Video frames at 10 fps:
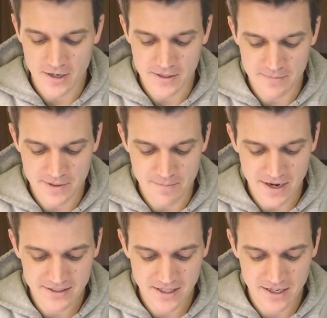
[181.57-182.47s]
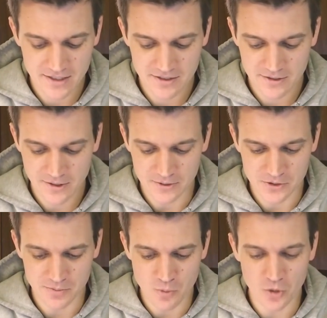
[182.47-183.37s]
it might take
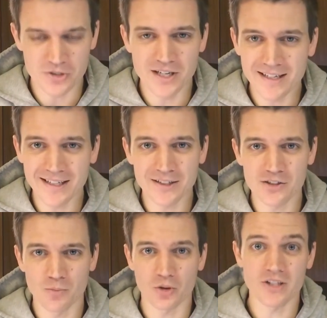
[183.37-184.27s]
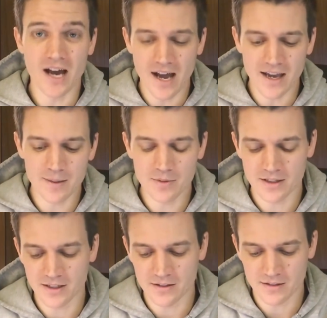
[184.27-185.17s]
some more digging, some more time,
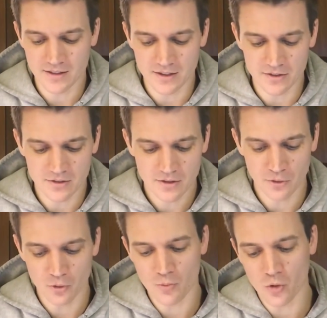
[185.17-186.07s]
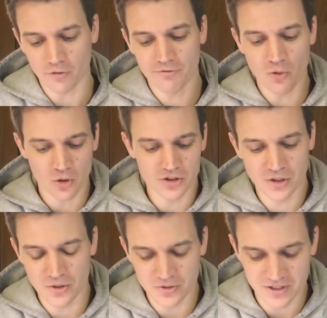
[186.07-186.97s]
and a little more
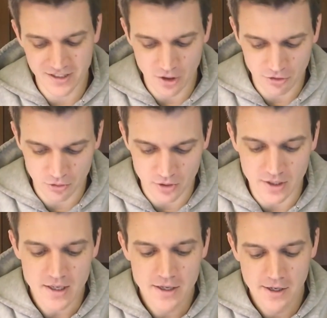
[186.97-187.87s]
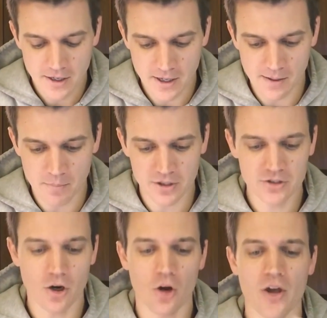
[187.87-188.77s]
fortitude to get through it. But it's
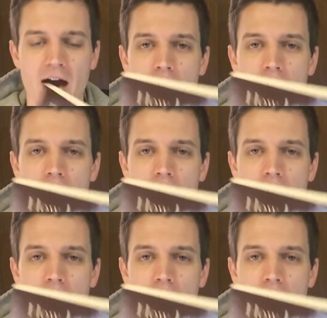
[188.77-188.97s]
called How